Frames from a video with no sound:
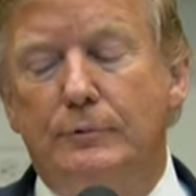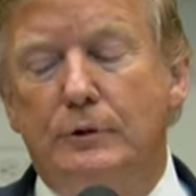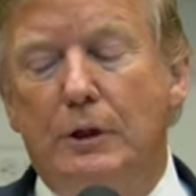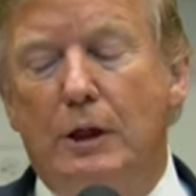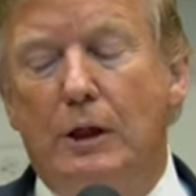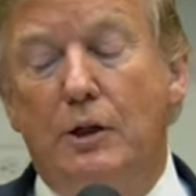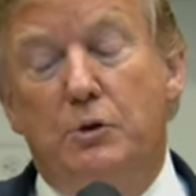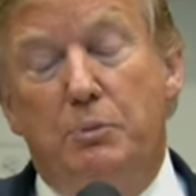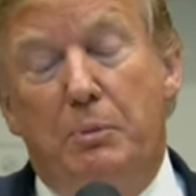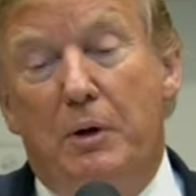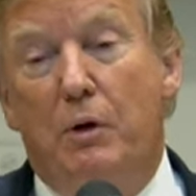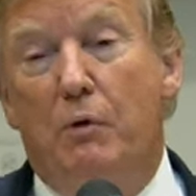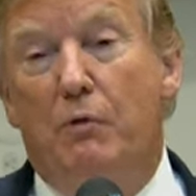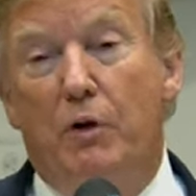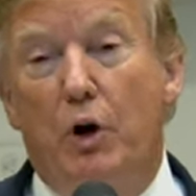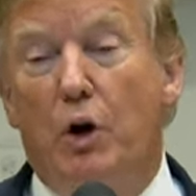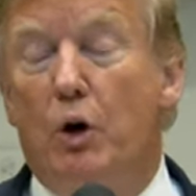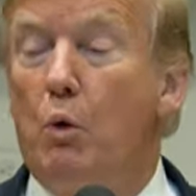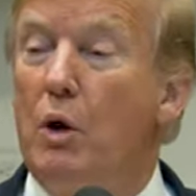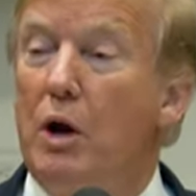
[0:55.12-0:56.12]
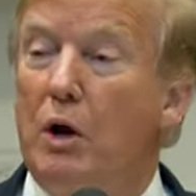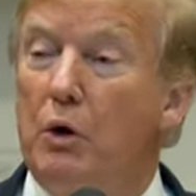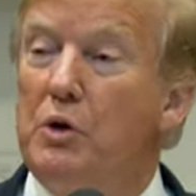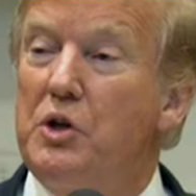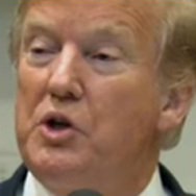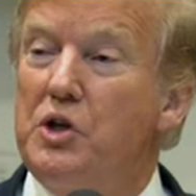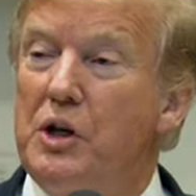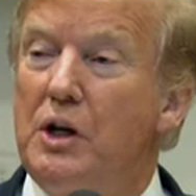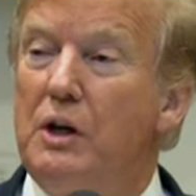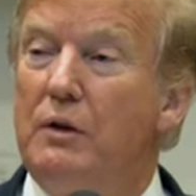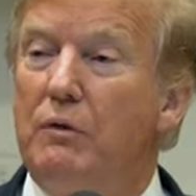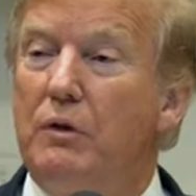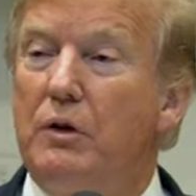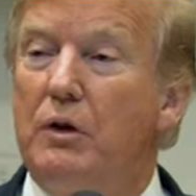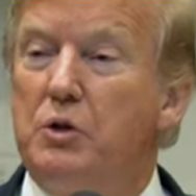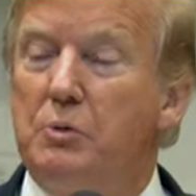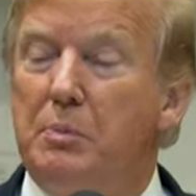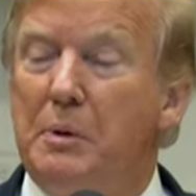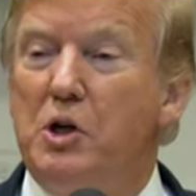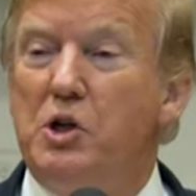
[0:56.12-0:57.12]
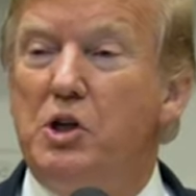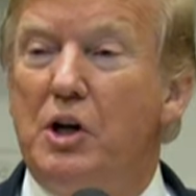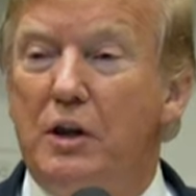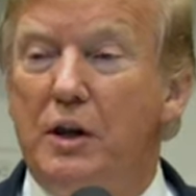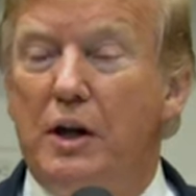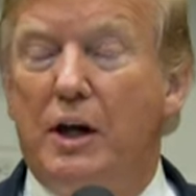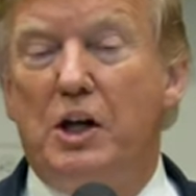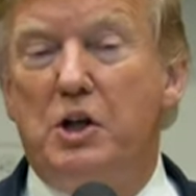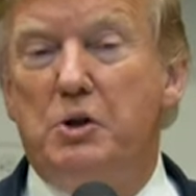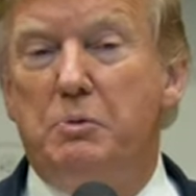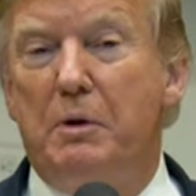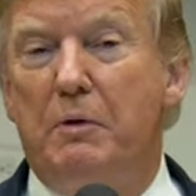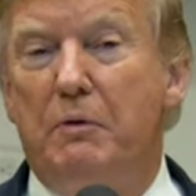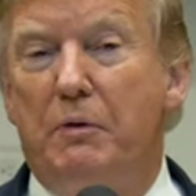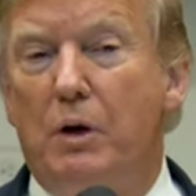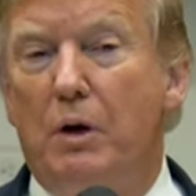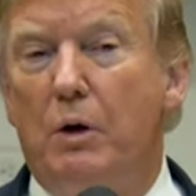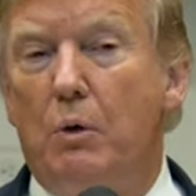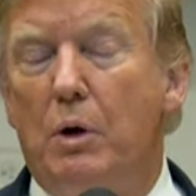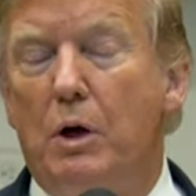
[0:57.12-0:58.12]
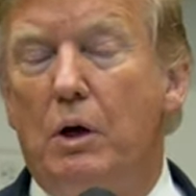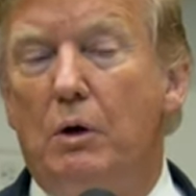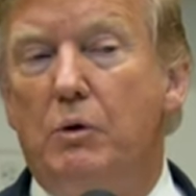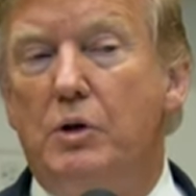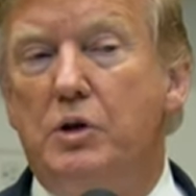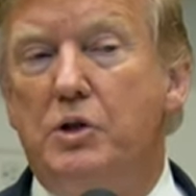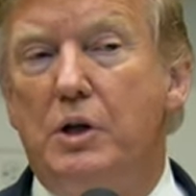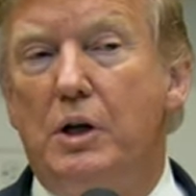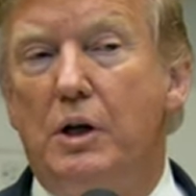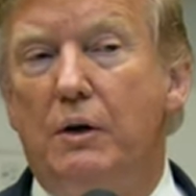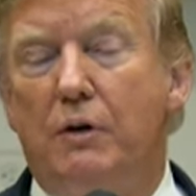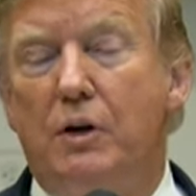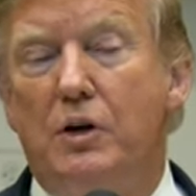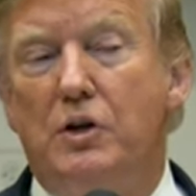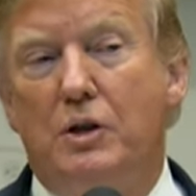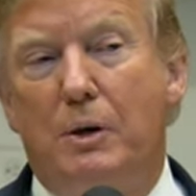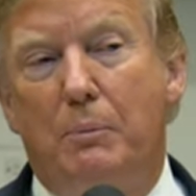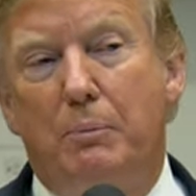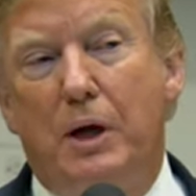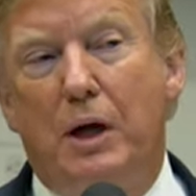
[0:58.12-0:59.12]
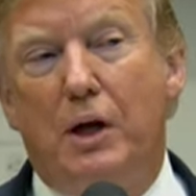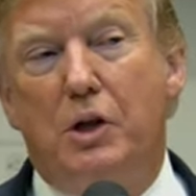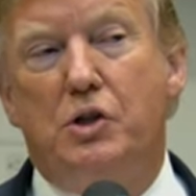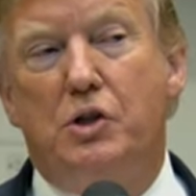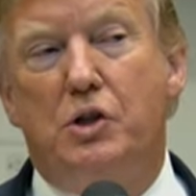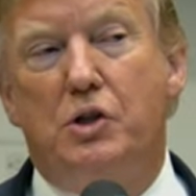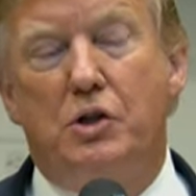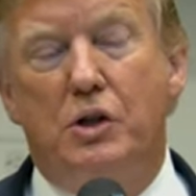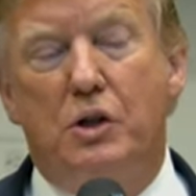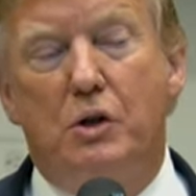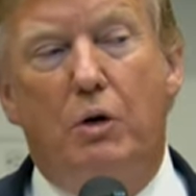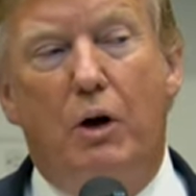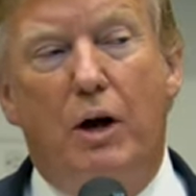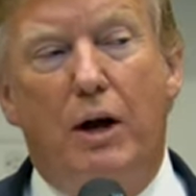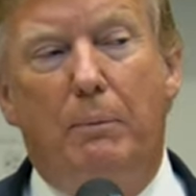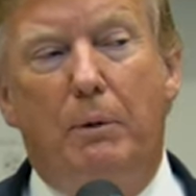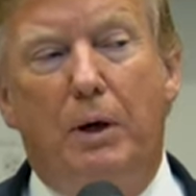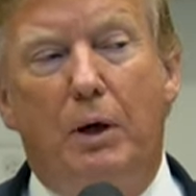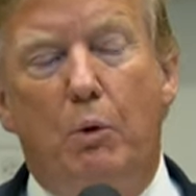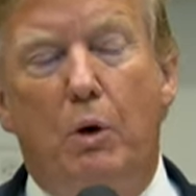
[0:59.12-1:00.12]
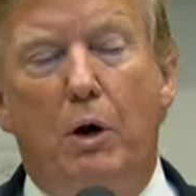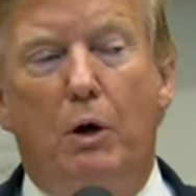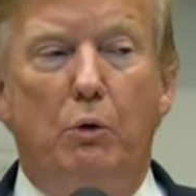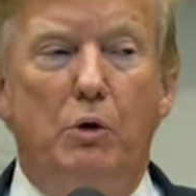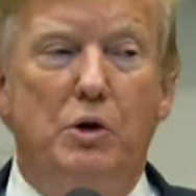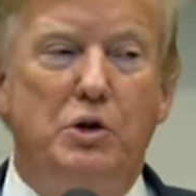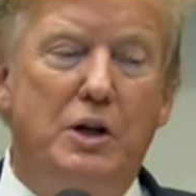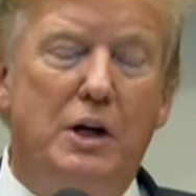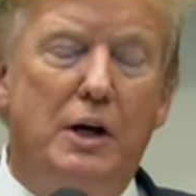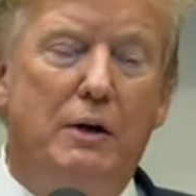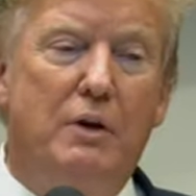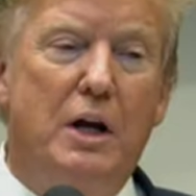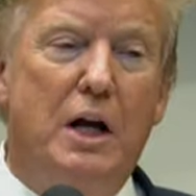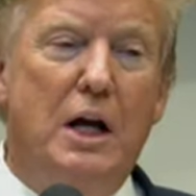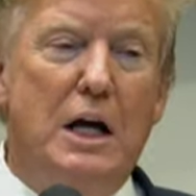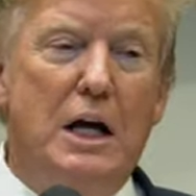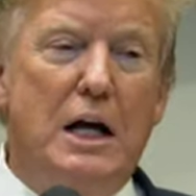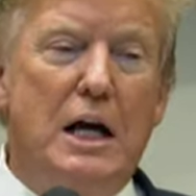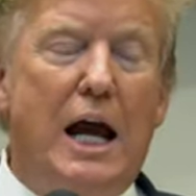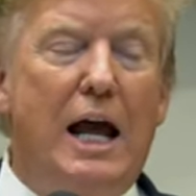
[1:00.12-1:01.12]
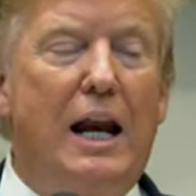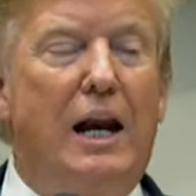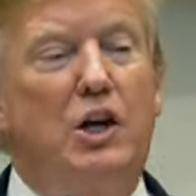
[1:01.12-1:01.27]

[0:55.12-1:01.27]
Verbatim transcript: it's been very well received. The speech, I think, has been very well received, in some cases, incredibly well received. And I